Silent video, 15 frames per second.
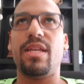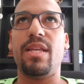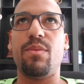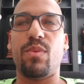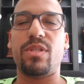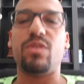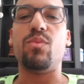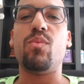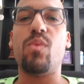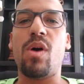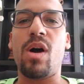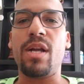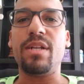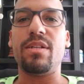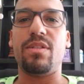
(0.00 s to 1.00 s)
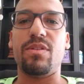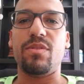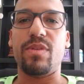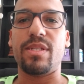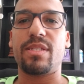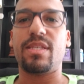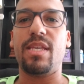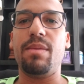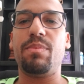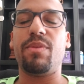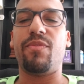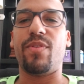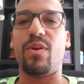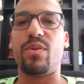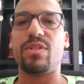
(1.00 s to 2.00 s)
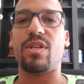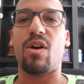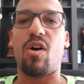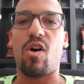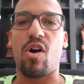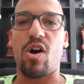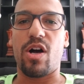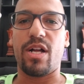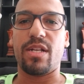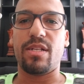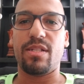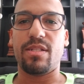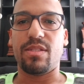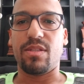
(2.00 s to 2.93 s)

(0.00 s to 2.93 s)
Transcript: What you want to do is keep the focus on